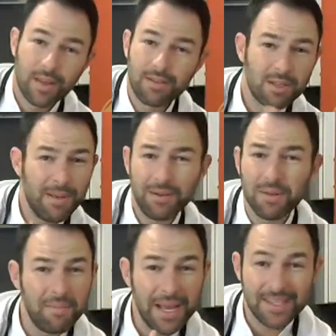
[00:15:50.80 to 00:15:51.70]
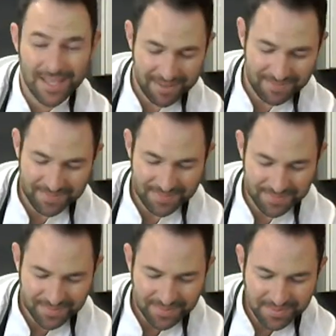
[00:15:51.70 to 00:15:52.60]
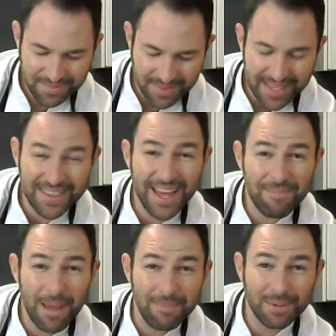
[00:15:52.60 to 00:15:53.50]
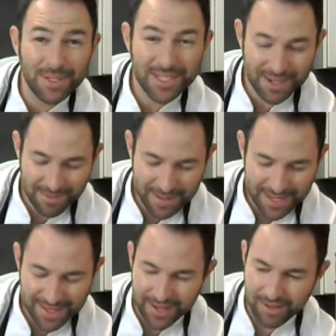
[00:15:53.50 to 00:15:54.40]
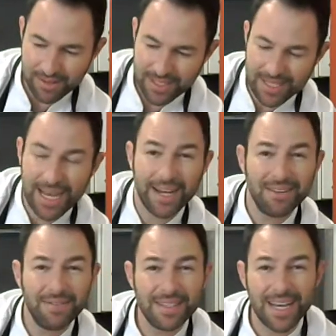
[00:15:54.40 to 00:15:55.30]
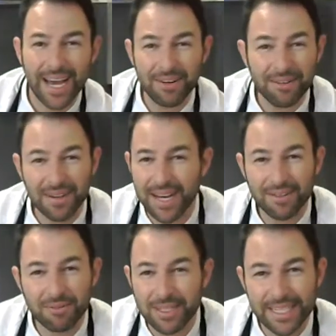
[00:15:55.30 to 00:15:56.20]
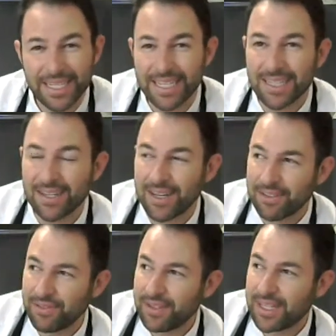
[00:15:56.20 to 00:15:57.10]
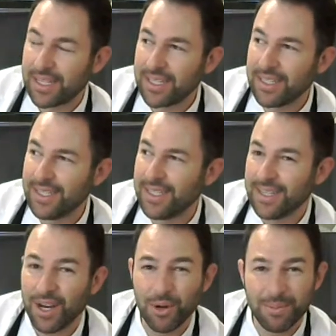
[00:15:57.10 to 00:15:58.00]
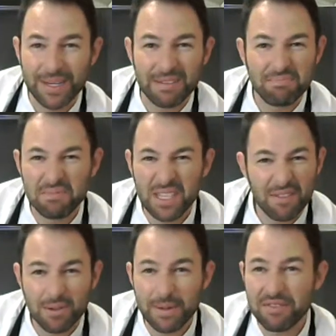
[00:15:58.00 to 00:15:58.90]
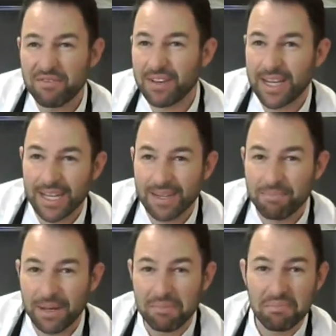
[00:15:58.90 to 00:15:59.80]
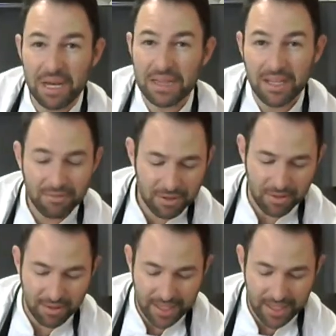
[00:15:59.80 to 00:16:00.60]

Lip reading: Smells amazing. That maple syrup hitting the oats. I don't really eat a lot of oatmeal. Never been a fan, but love granola.